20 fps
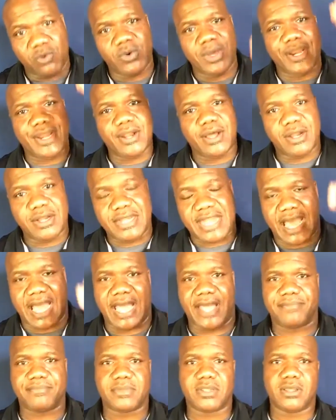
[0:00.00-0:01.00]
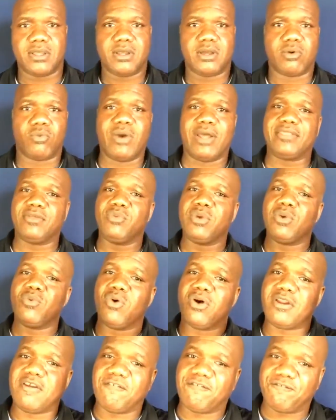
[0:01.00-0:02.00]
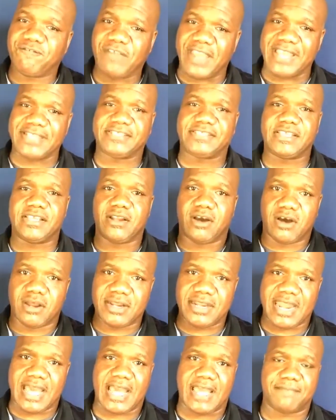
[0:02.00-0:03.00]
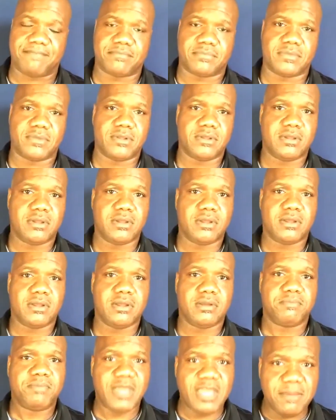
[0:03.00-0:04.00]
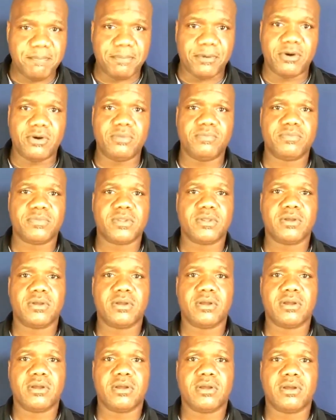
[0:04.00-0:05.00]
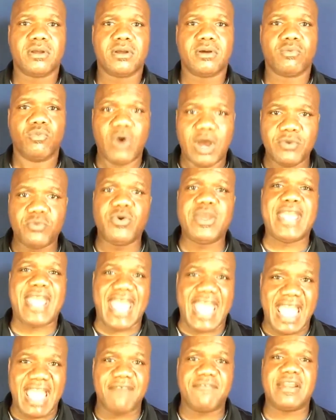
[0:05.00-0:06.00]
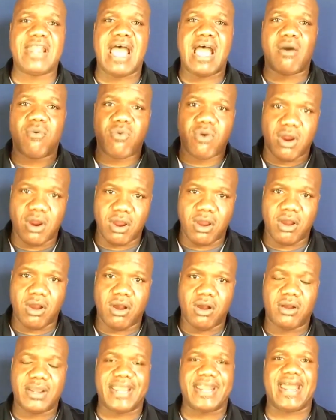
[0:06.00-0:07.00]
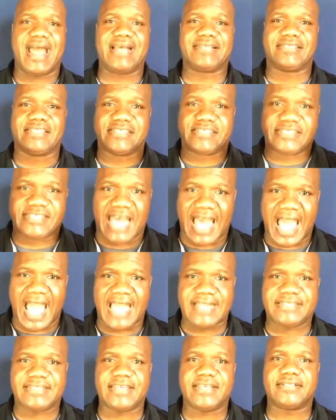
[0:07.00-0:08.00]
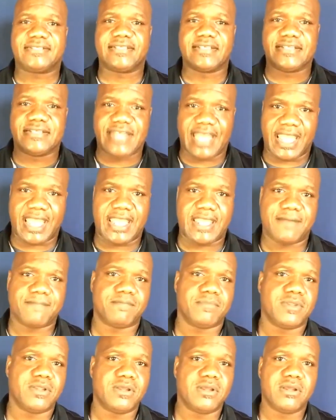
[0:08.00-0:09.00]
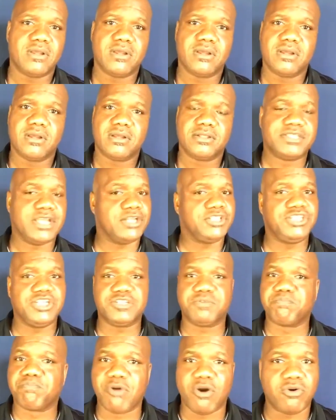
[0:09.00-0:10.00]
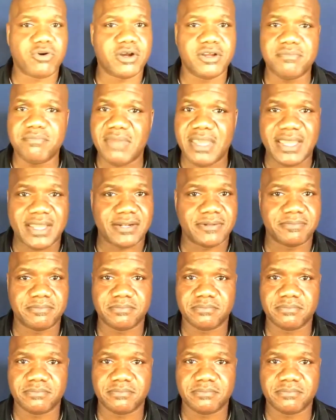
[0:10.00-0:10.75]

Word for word: with it or not, whether we want to face it or not, People, what we have in our world, in our society today, they're just broken men,